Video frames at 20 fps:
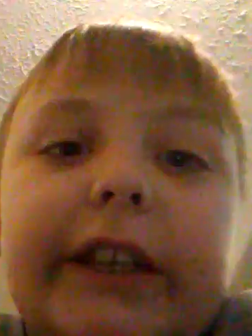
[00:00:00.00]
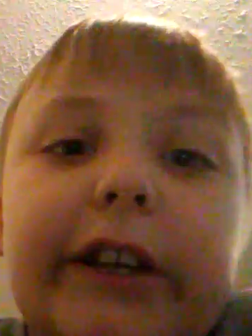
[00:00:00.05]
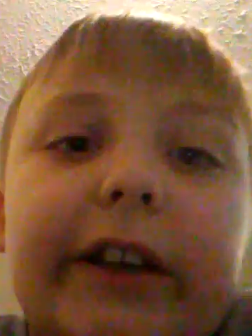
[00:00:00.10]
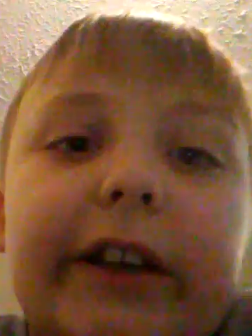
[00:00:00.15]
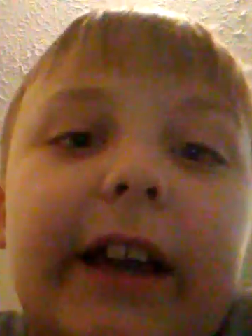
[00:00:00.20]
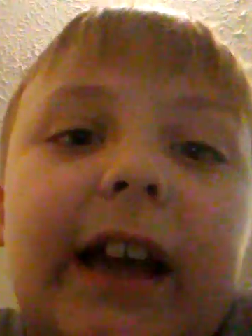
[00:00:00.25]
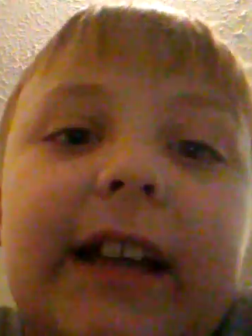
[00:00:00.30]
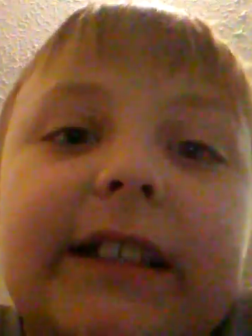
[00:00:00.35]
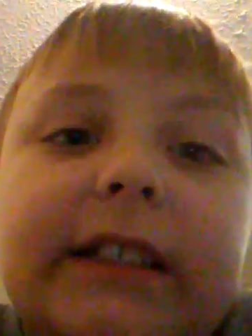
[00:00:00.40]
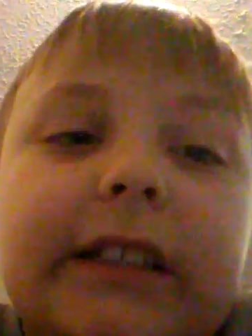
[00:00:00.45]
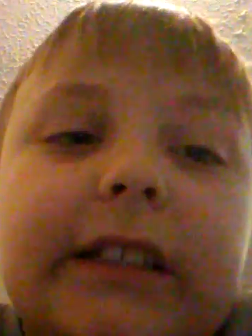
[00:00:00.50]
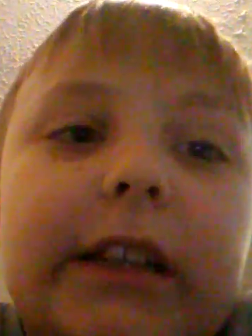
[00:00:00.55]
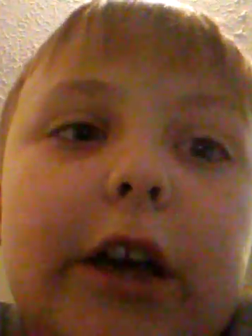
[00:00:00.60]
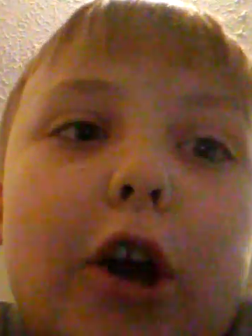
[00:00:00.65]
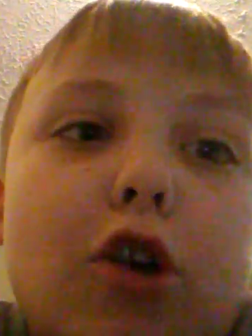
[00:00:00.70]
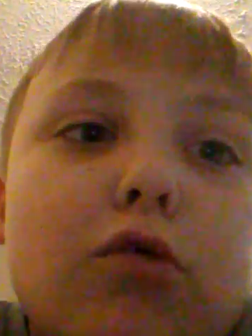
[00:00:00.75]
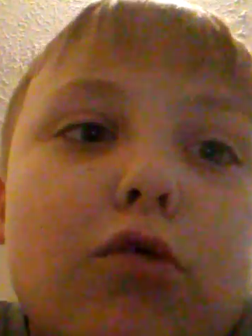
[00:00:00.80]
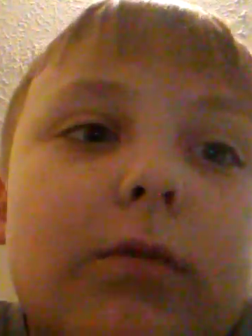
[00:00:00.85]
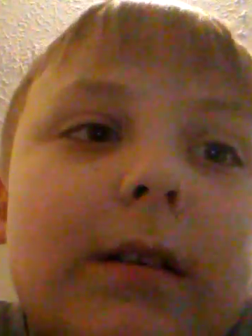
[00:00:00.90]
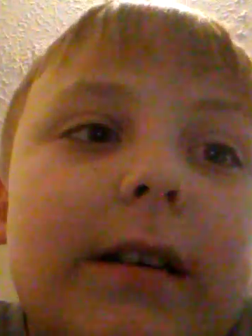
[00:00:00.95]
you guys
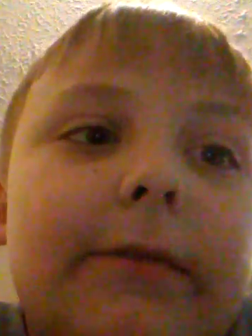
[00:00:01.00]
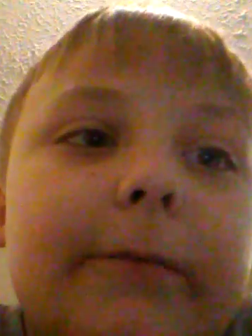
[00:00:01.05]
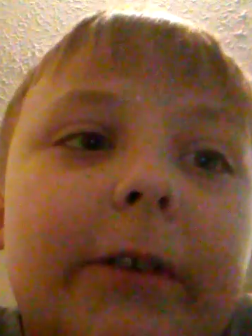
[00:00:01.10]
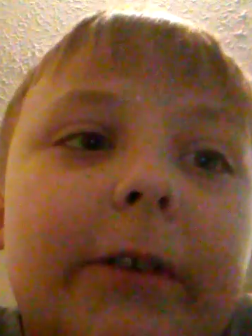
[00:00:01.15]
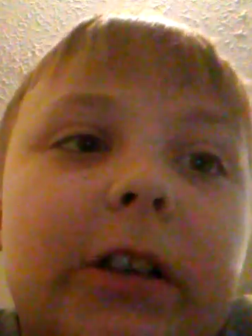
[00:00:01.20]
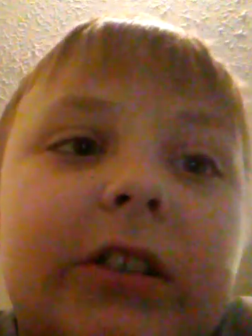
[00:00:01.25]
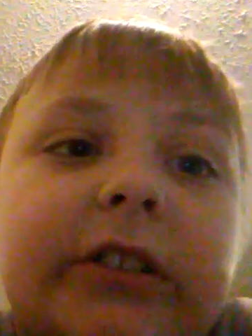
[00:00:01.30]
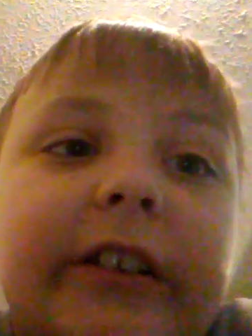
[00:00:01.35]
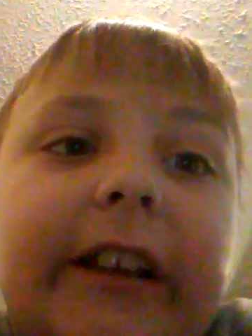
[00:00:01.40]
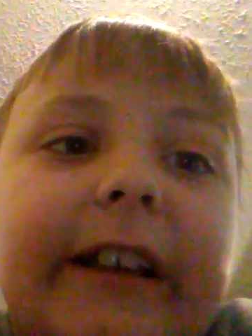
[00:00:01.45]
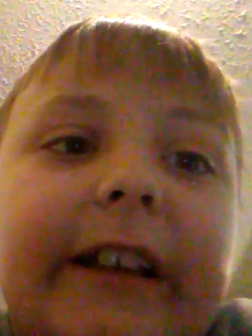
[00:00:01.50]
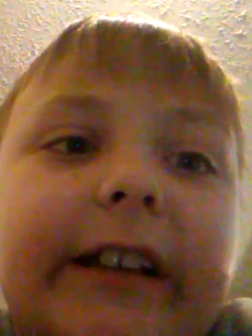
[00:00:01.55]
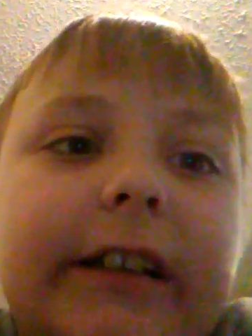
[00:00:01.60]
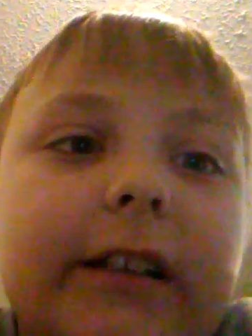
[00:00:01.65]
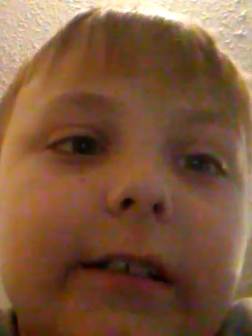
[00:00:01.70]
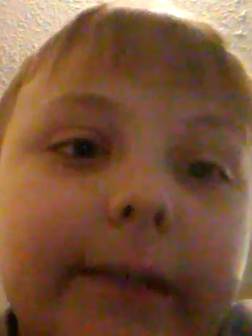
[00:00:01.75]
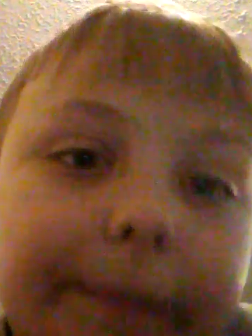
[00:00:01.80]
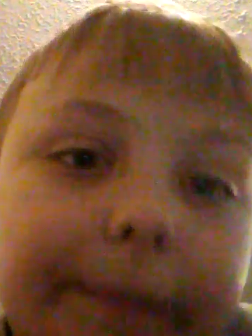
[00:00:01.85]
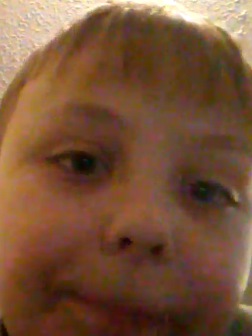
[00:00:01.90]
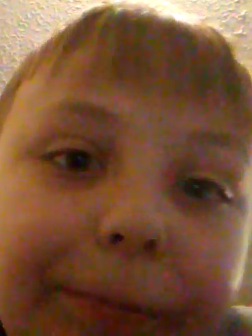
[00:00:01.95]
know what it looks
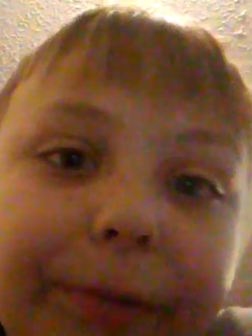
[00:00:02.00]
like.